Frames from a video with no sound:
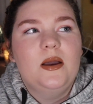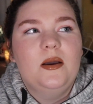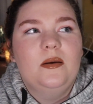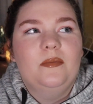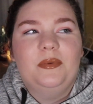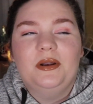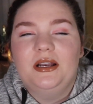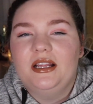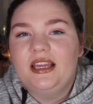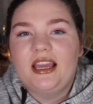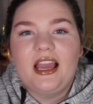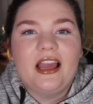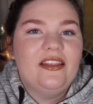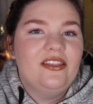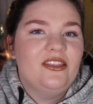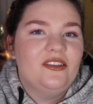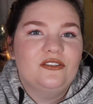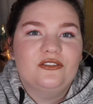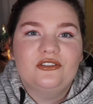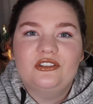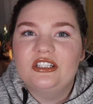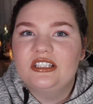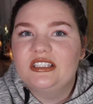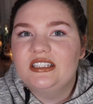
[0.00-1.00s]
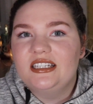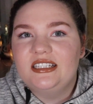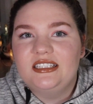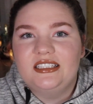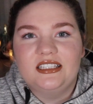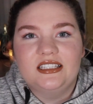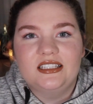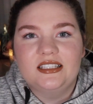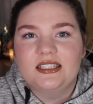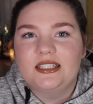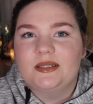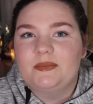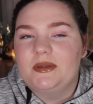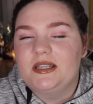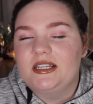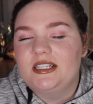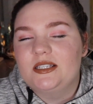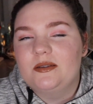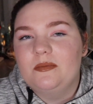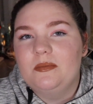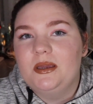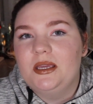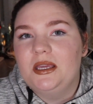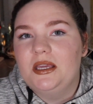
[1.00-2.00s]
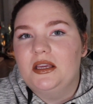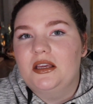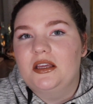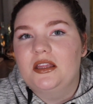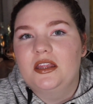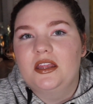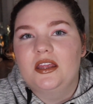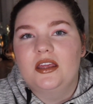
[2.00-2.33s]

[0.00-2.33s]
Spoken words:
But again, those just like didn't speak to me